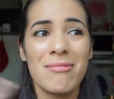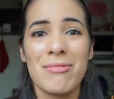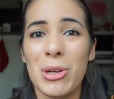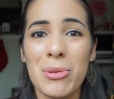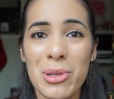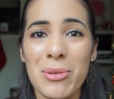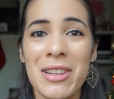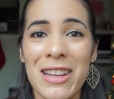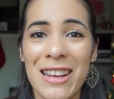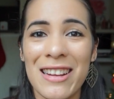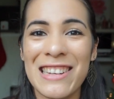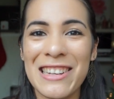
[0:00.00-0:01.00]
don't do it
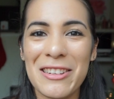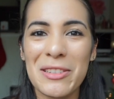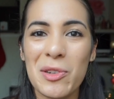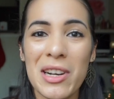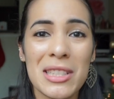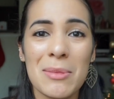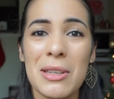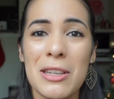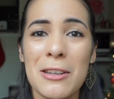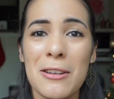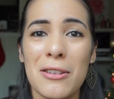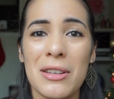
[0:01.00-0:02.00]
again. You know, try something
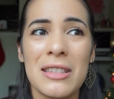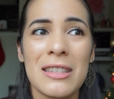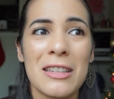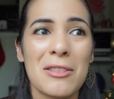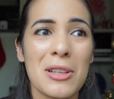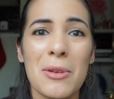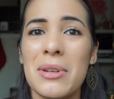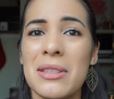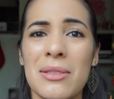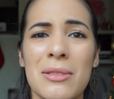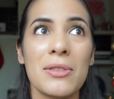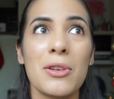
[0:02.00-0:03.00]
new. There's
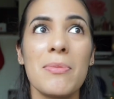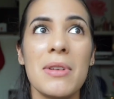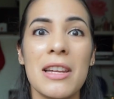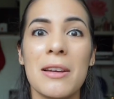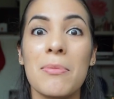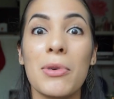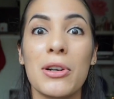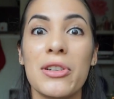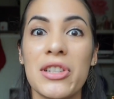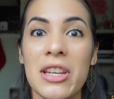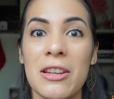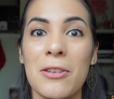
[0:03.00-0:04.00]
always so many
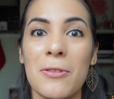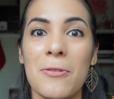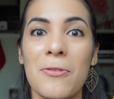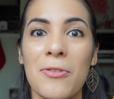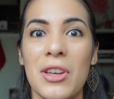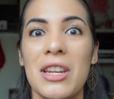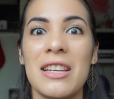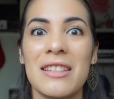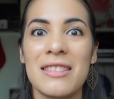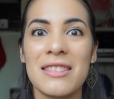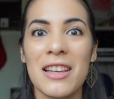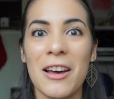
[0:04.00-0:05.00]
emerging new
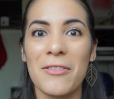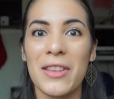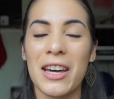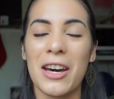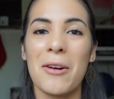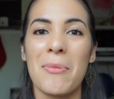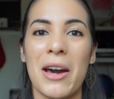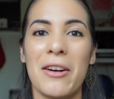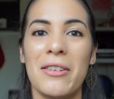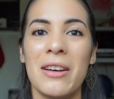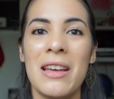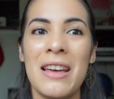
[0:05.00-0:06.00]
fitness stuff that come
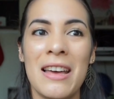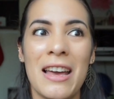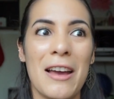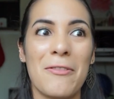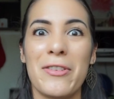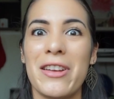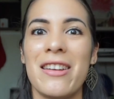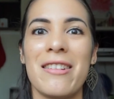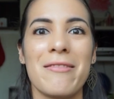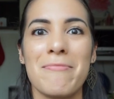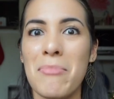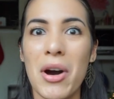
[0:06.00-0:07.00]
out
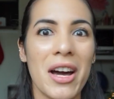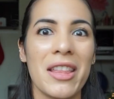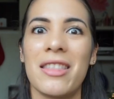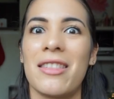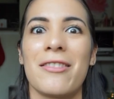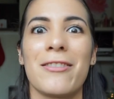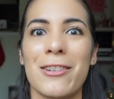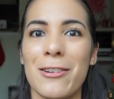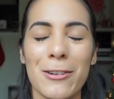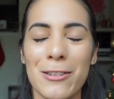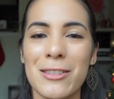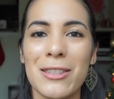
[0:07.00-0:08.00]
every month
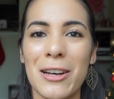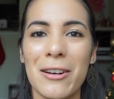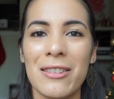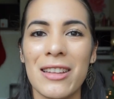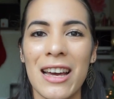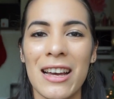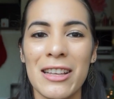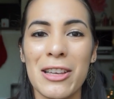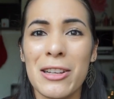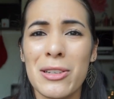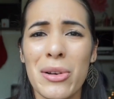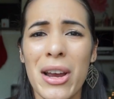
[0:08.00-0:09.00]
or so that you
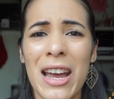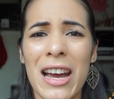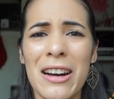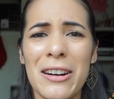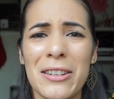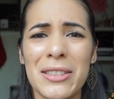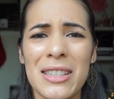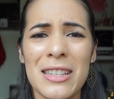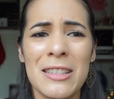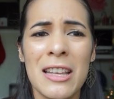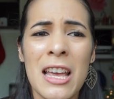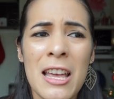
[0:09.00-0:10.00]
can try out,
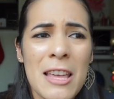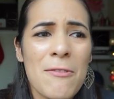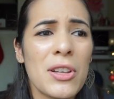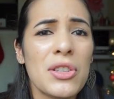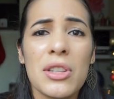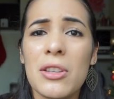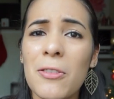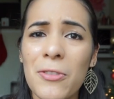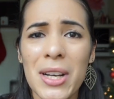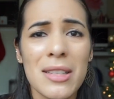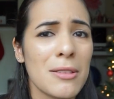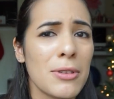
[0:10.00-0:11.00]
and eventually you'll
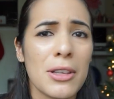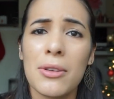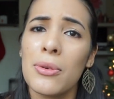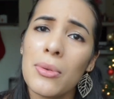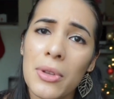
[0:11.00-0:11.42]
find something you